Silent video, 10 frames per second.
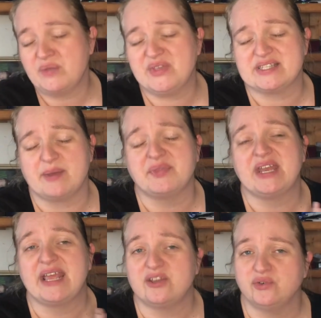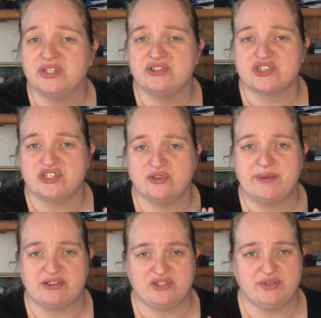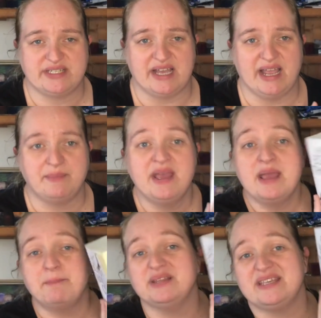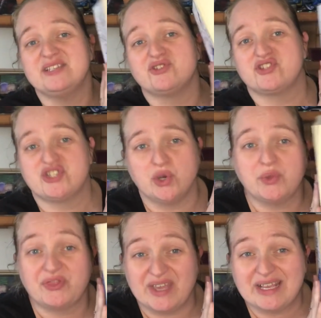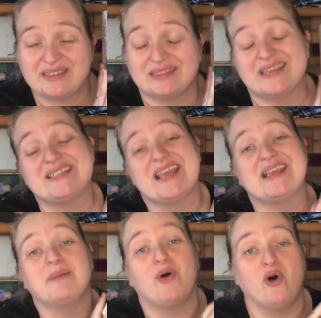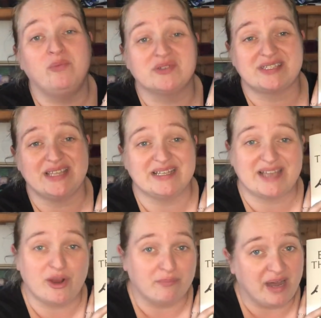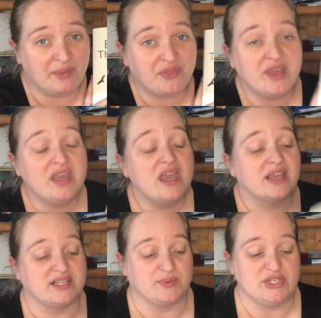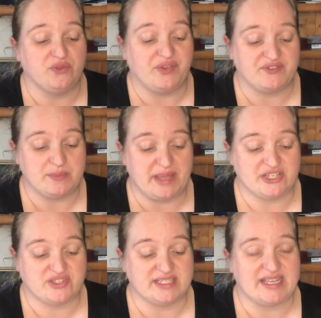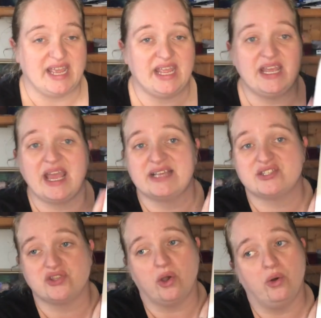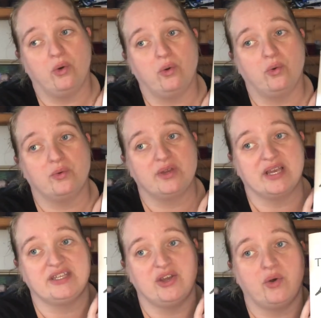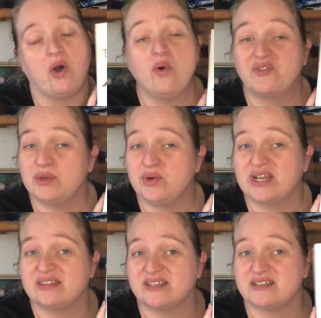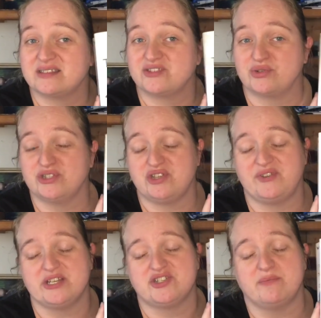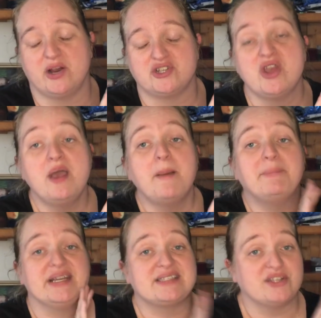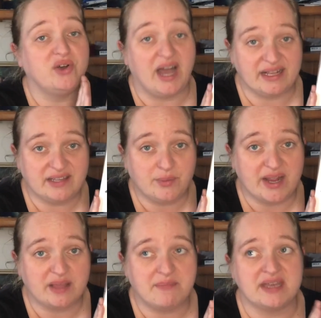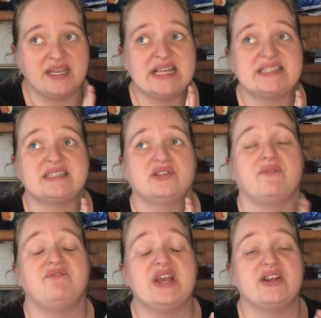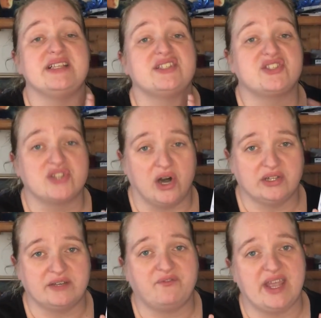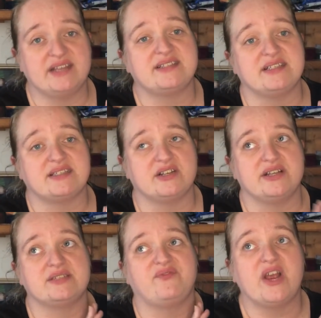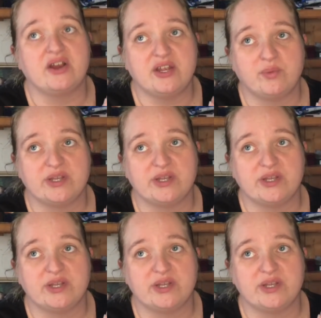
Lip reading: this month, and I can only usually do about 2 at a time, but these are so thick that they take up almost the entire month because we do 50 pages a day. So, hopefully we'll get this trilogy finished in March, but I still highly recommend it. It's still a very solid fantasy series, very